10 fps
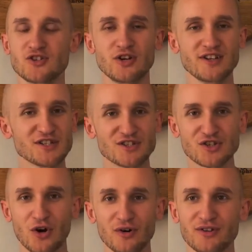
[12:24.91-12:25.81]
Junkies in
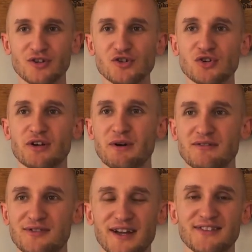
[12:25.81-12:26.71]
Scotland are usually
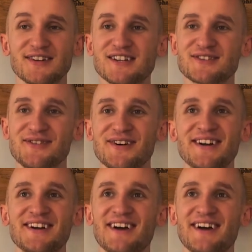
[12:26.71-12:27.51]
quite friendly, so